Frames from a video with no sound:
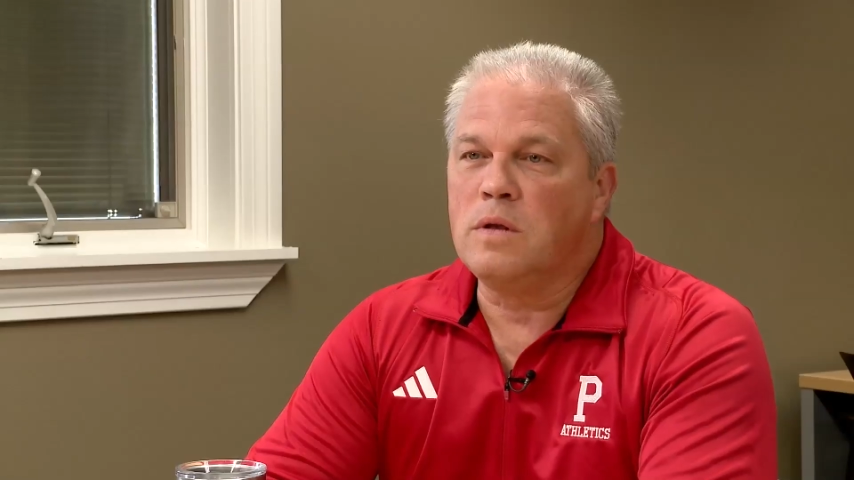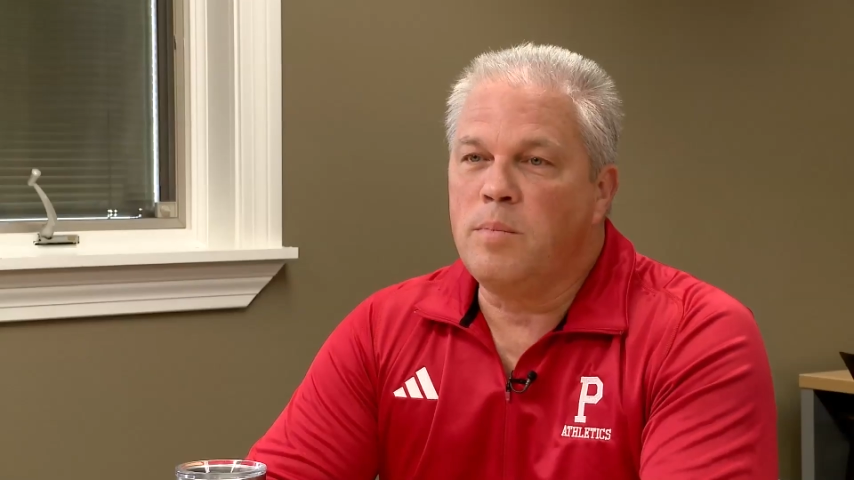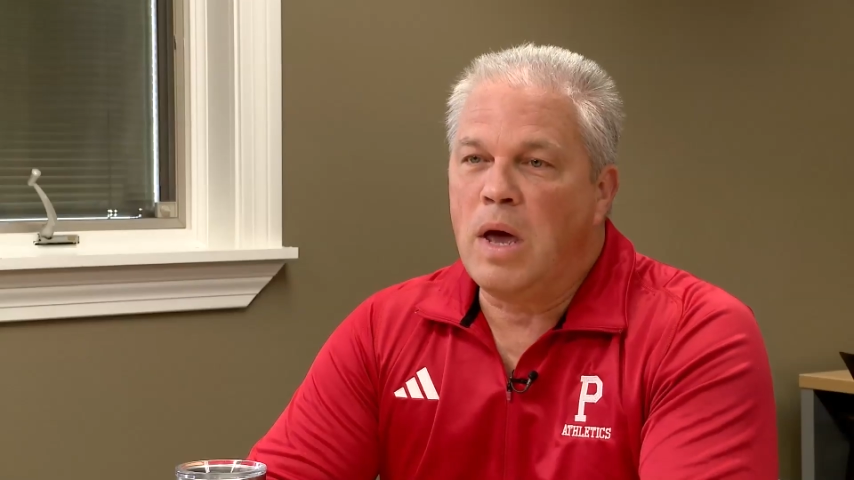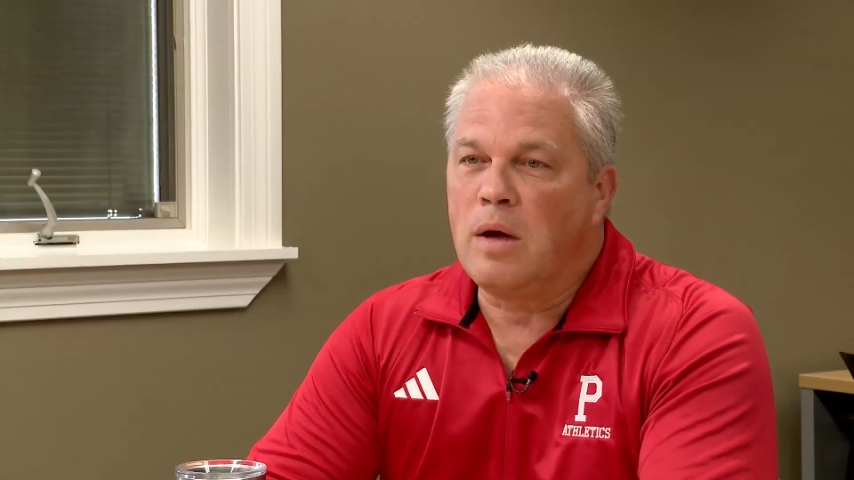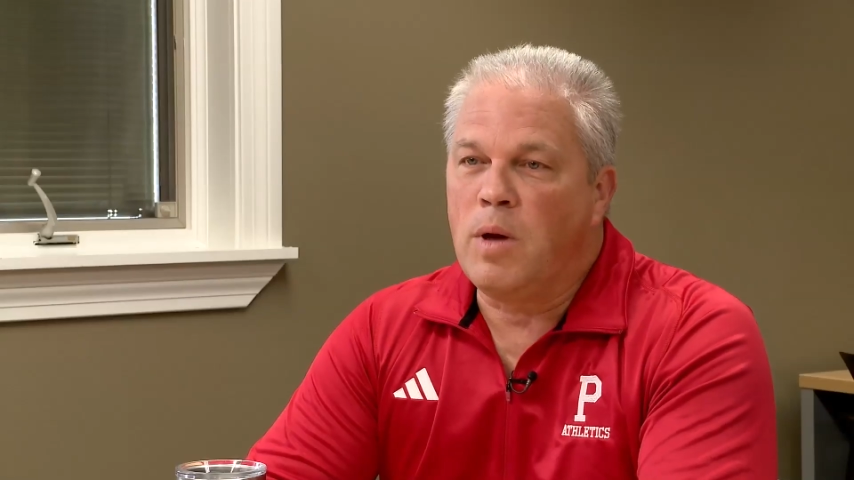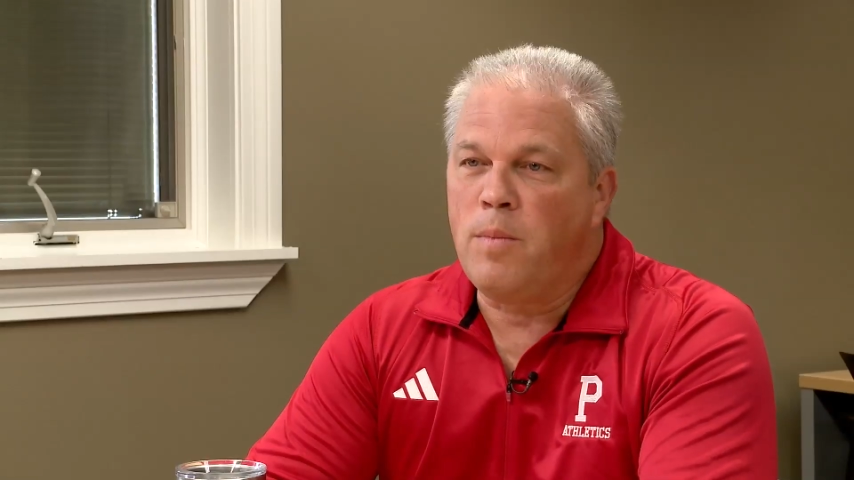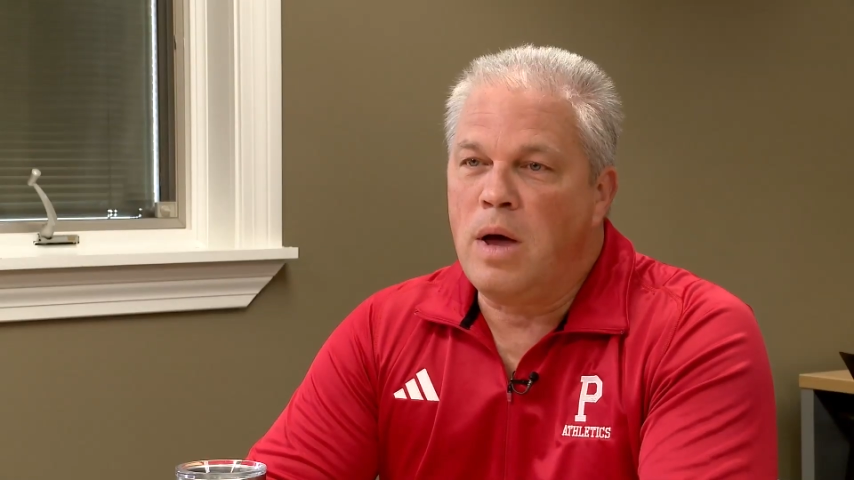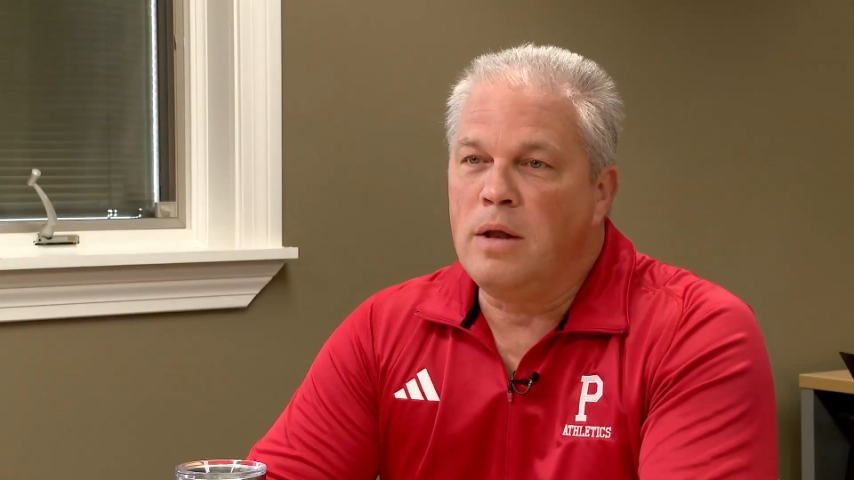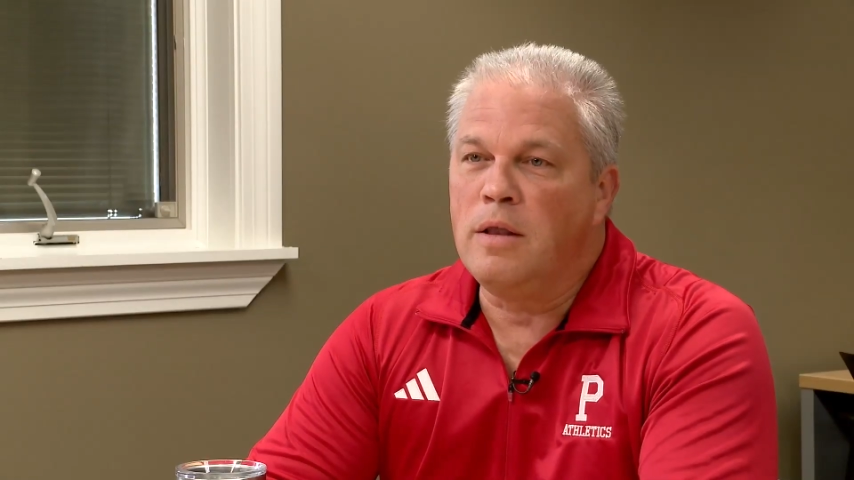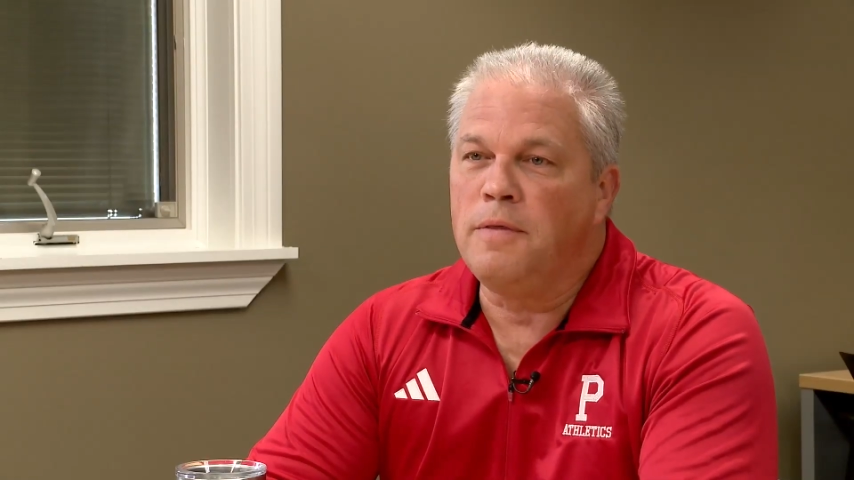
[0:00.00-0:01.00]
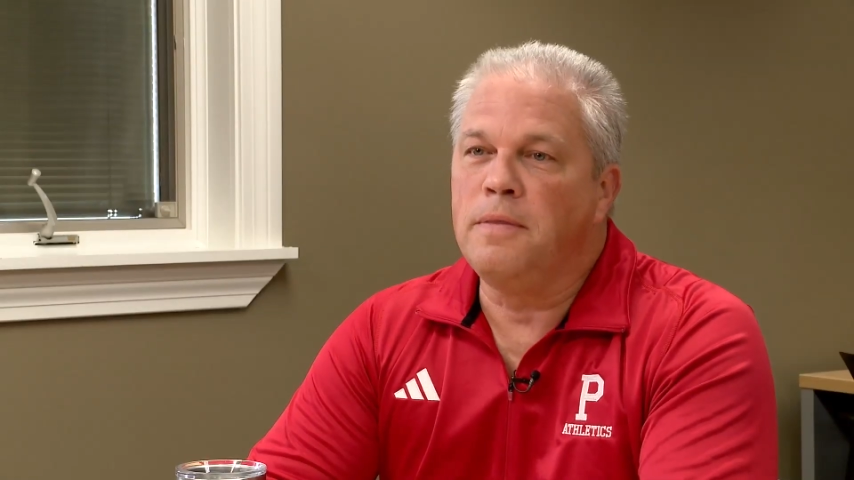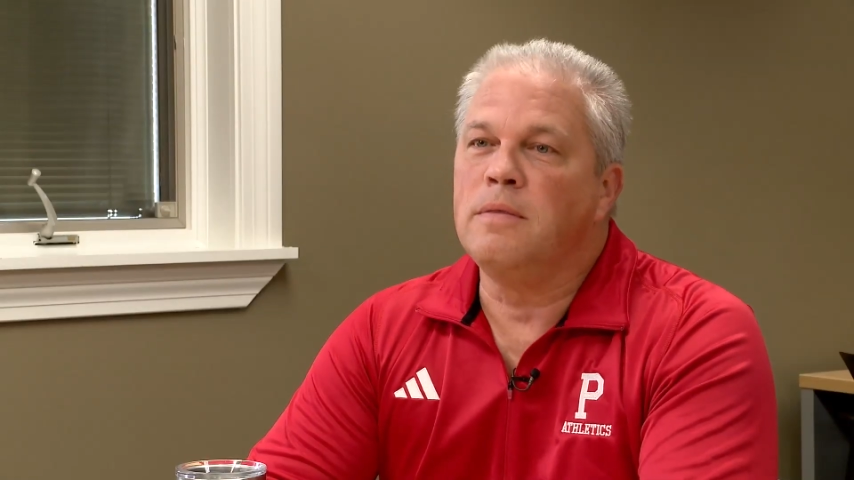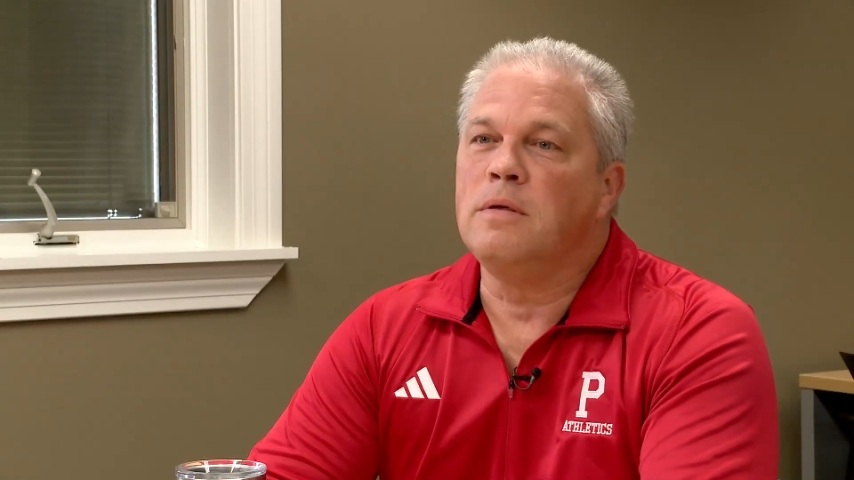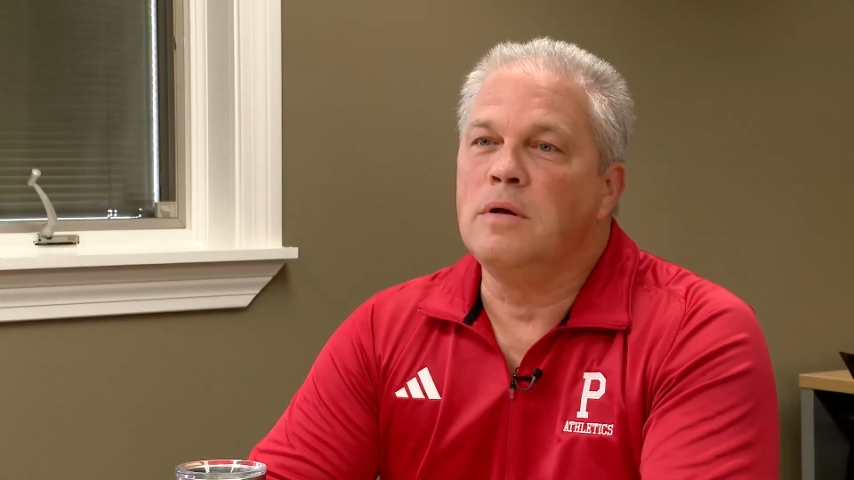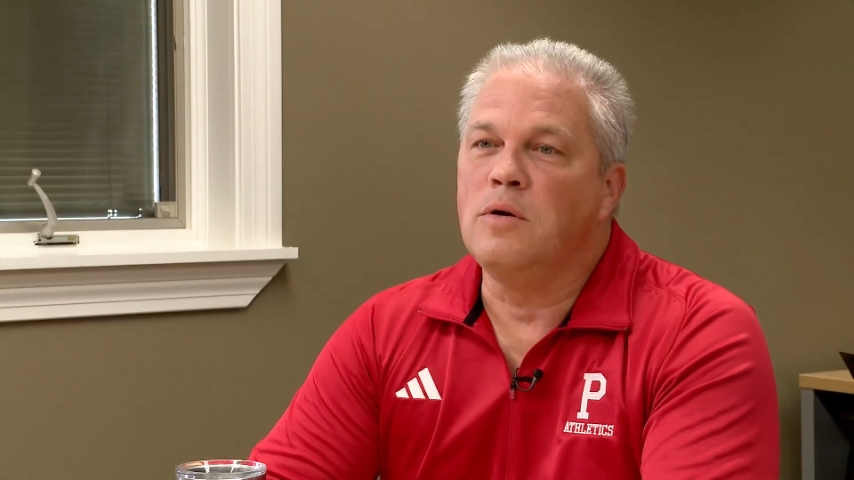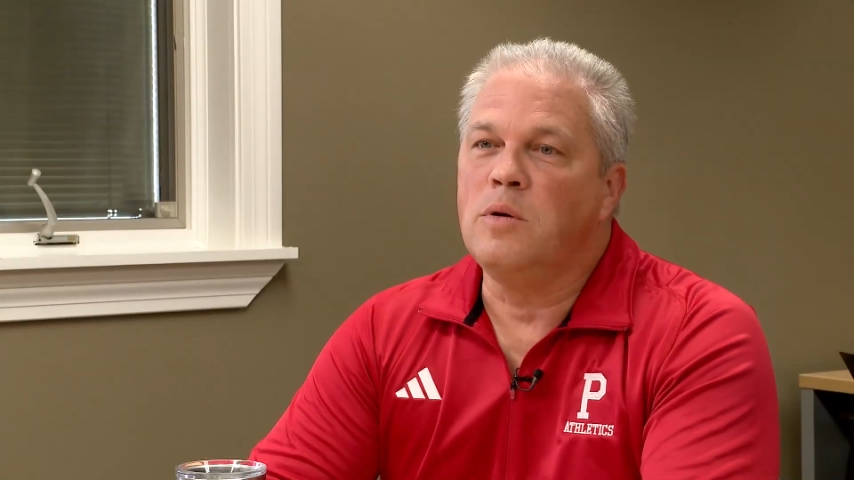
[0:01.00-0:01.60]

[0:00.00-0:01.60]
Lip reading: in the back of my mind that, it